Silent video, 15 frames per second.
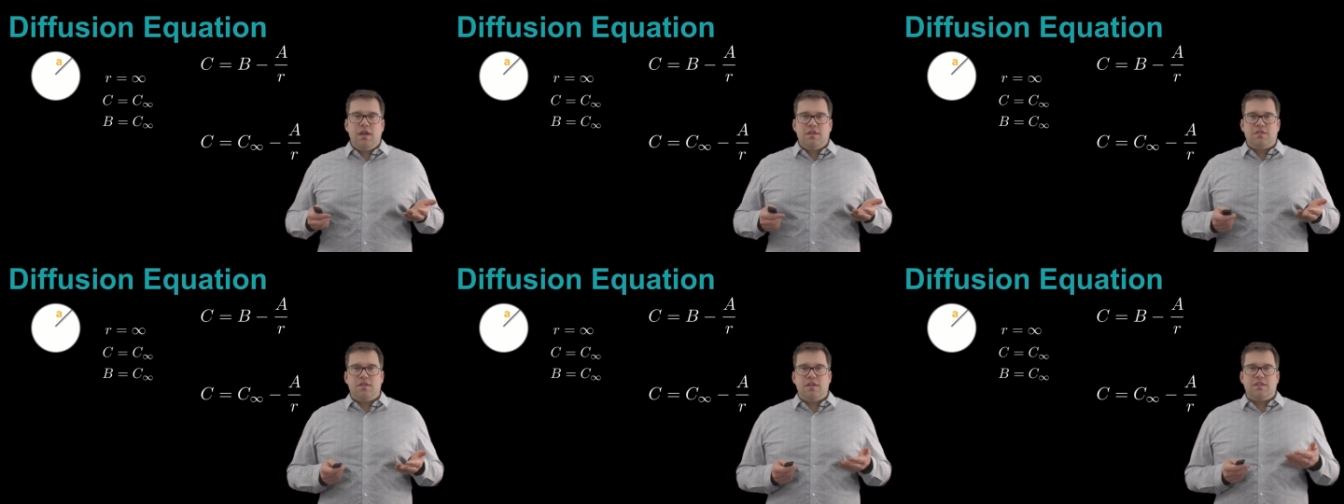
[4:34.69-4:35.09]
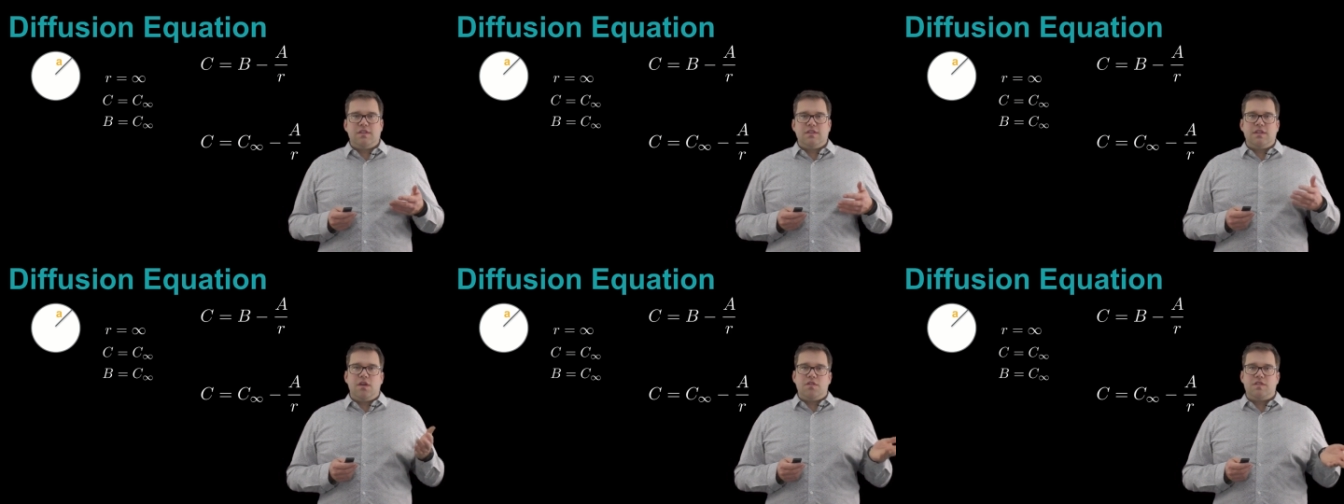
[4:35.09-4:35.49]
So this
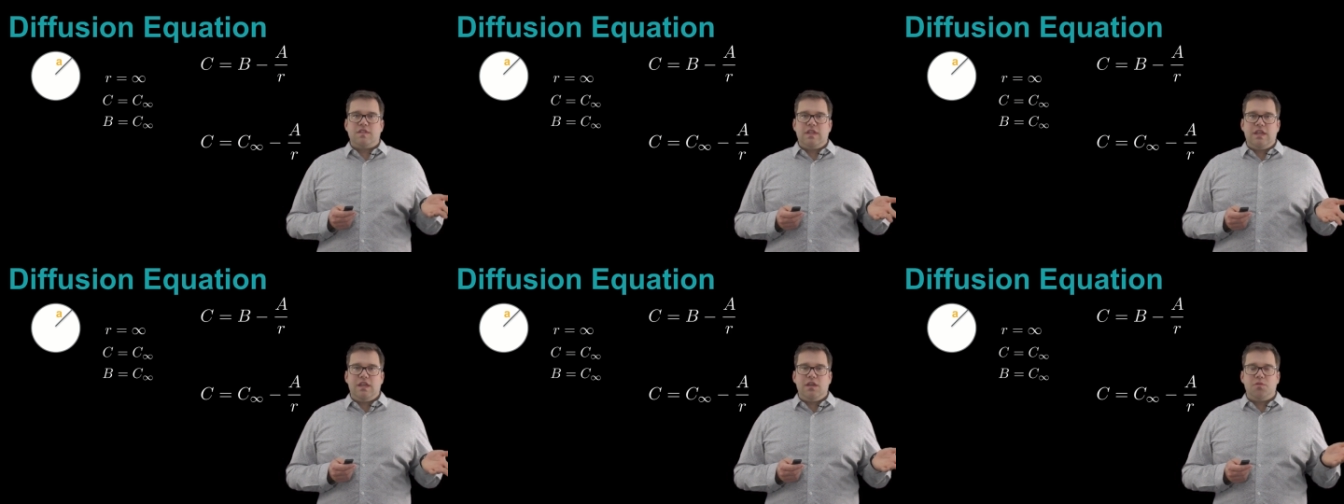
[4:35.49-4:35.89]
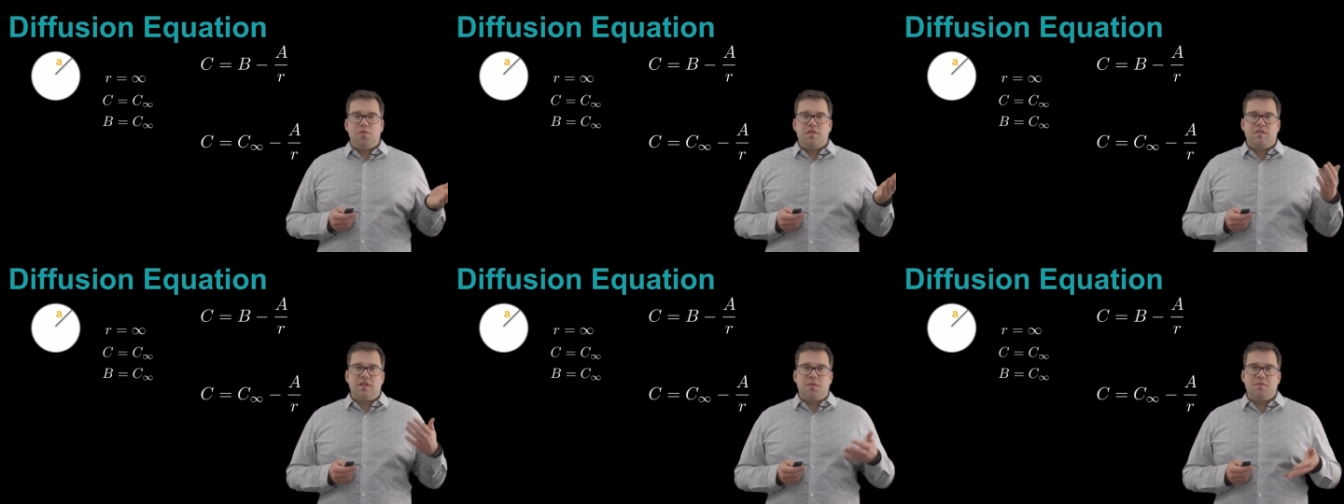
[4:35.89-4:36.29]
is now C
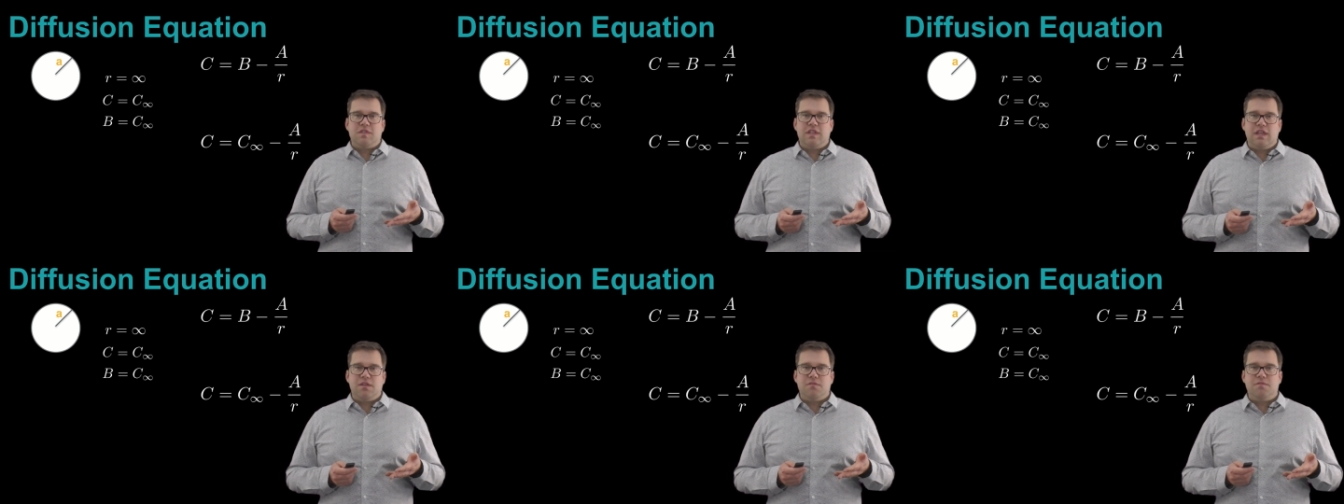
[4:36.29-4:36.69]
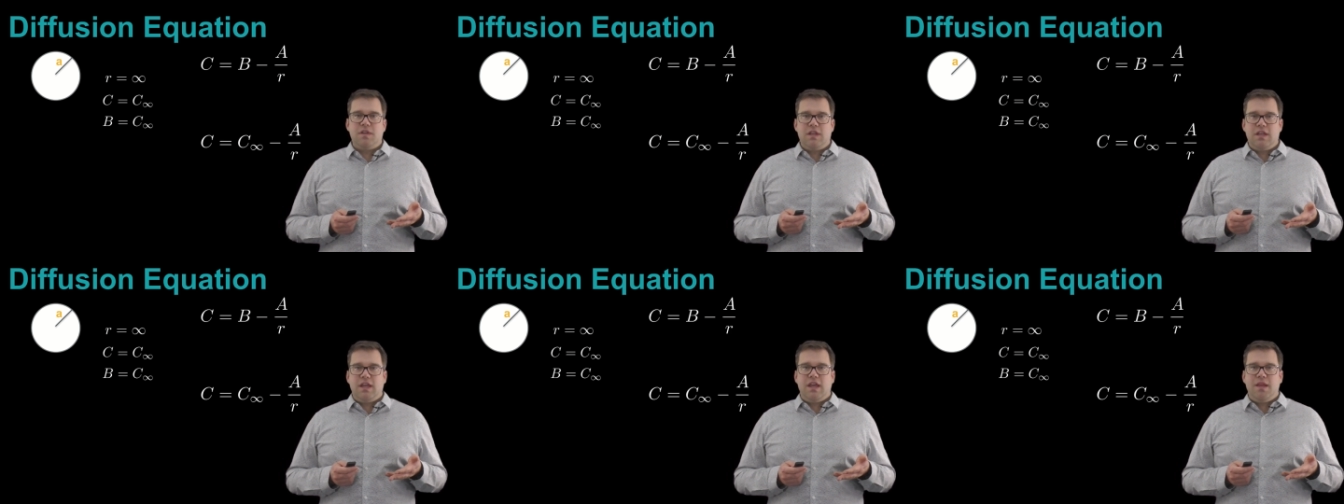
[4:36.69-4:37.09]
equals some C
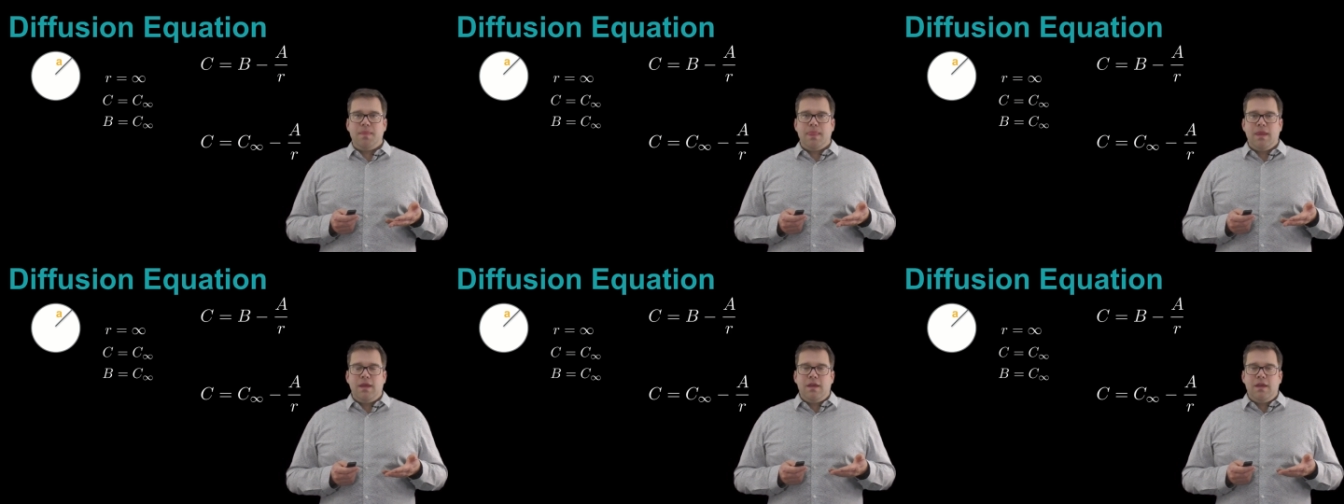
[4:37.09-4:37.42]
infinity.